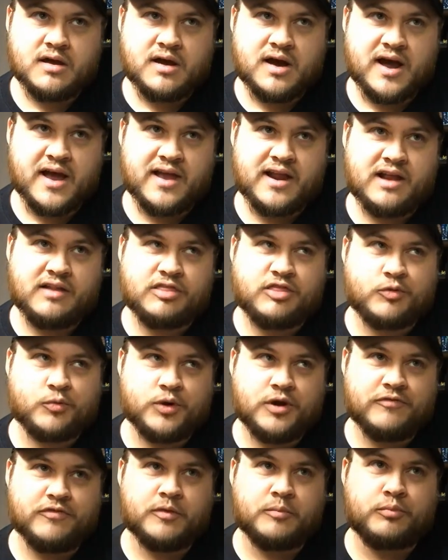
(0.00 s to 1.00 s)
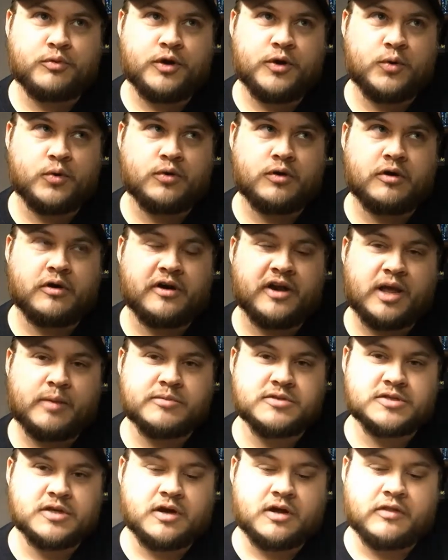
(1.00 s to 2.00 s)
I had 3 of them pre-ordered on
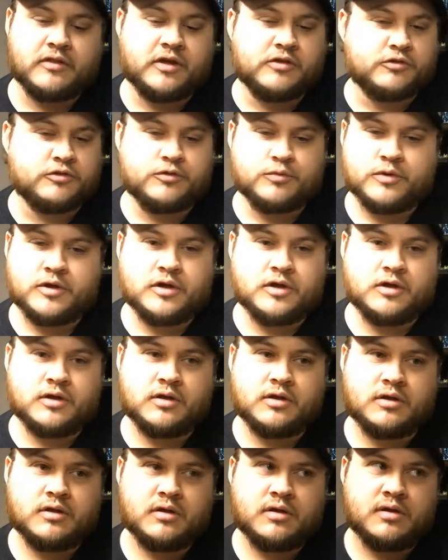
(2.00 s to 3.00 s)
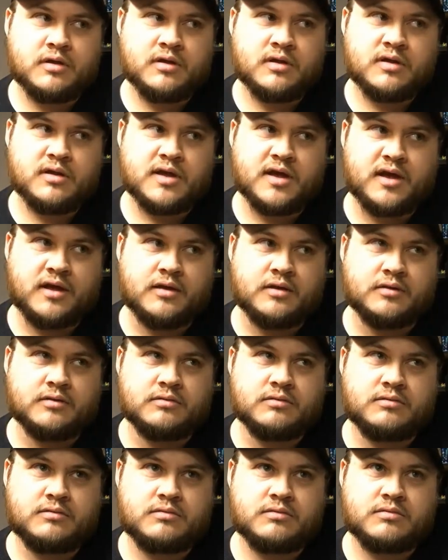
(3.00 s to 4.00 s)
Amazon. The other 3
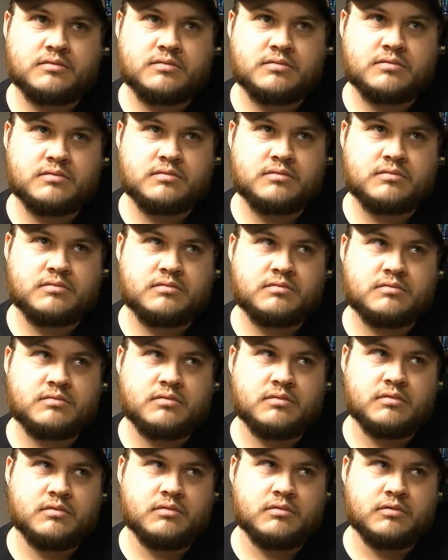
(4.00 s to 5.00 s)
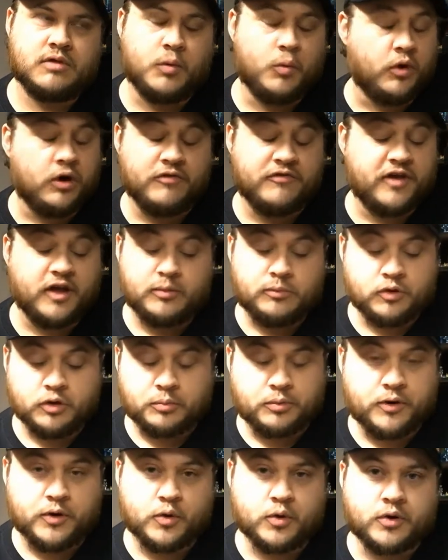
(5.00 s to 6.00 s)
they weren't available to
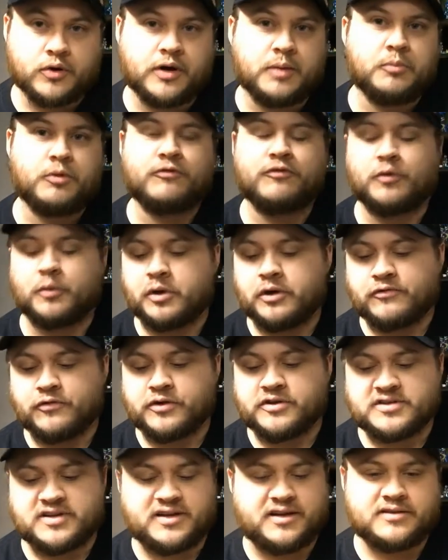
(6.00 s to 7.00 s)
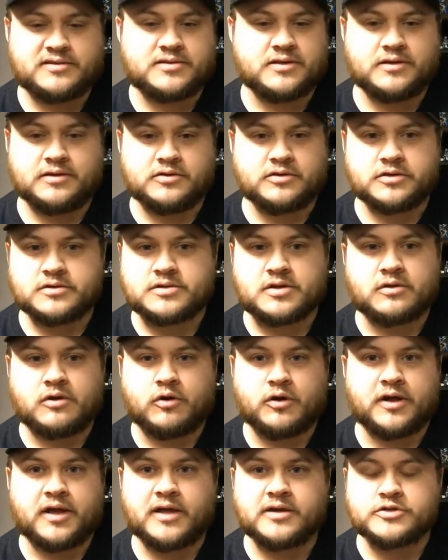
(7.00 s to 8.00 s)
pre-order anymore for whatever reason. I guess they just
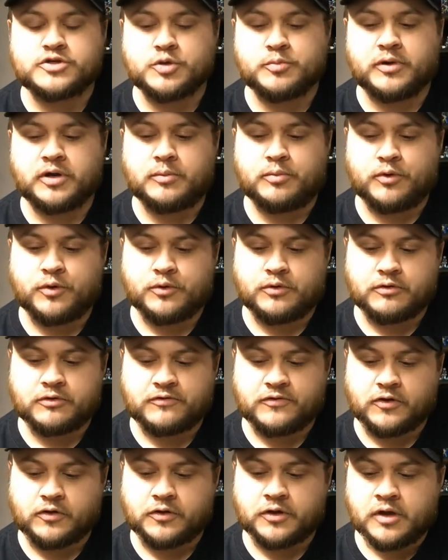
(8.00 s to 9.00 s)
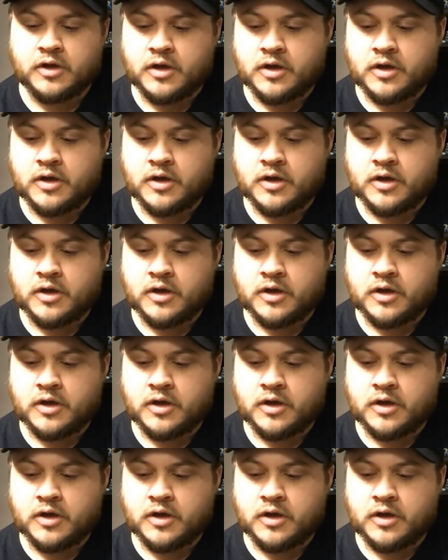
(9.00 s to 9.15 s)
already had too many pre-orders filled.